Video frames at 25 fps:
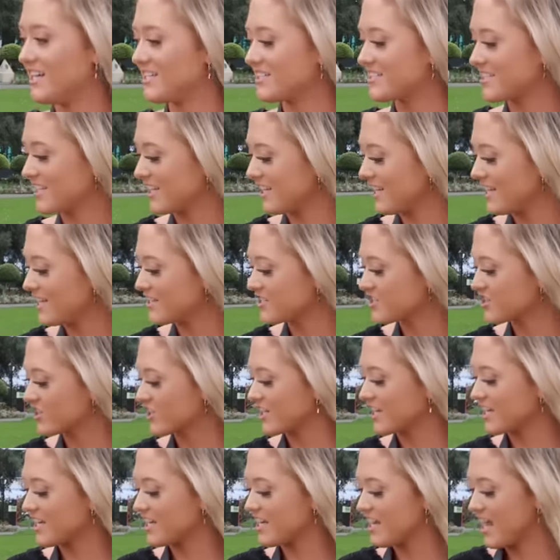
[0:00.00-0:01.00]
it's
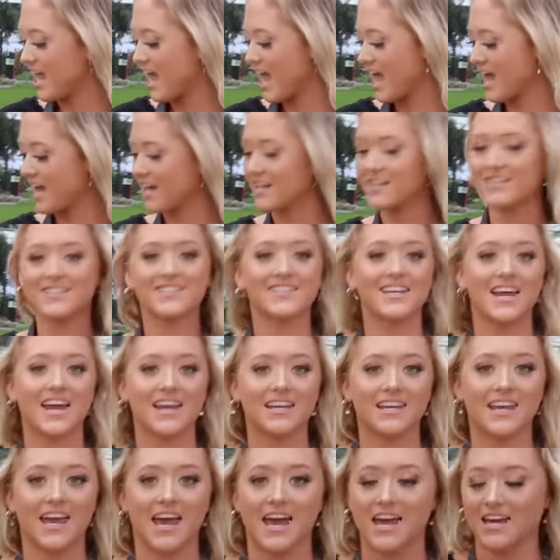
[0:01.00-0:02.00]
literally
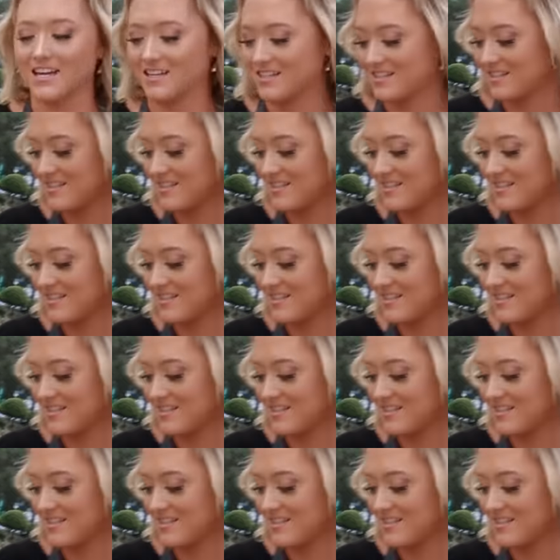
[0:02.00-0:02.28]
handstand pain.